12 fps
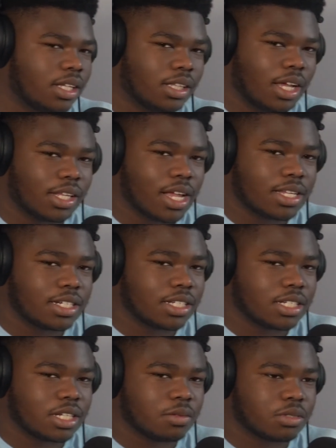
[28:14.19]
Like, that
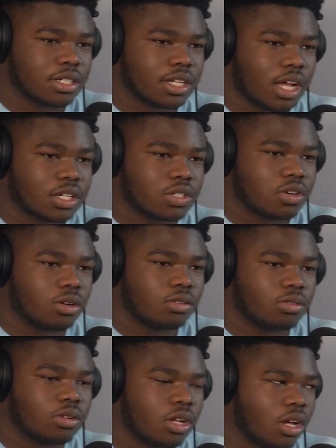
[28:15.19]
just seems to like
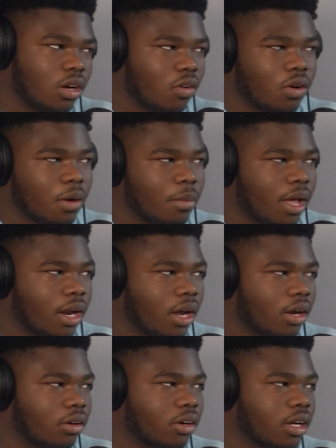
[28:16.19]
struggle. Going to bed
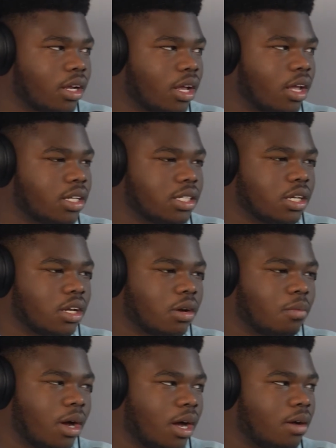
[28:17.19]
hungry, seeing your
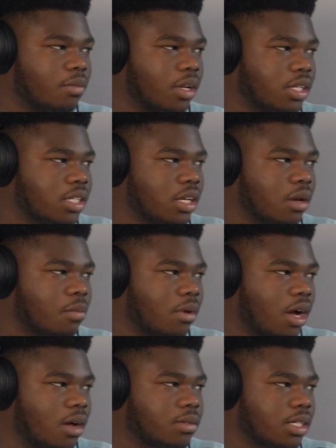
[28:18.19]
mom, seeing
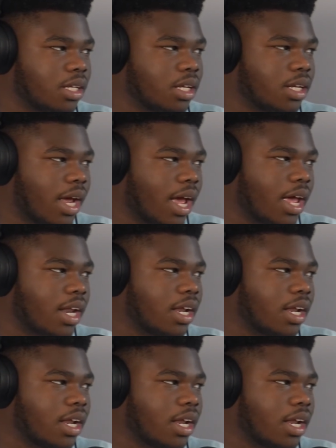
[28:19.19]
your dad,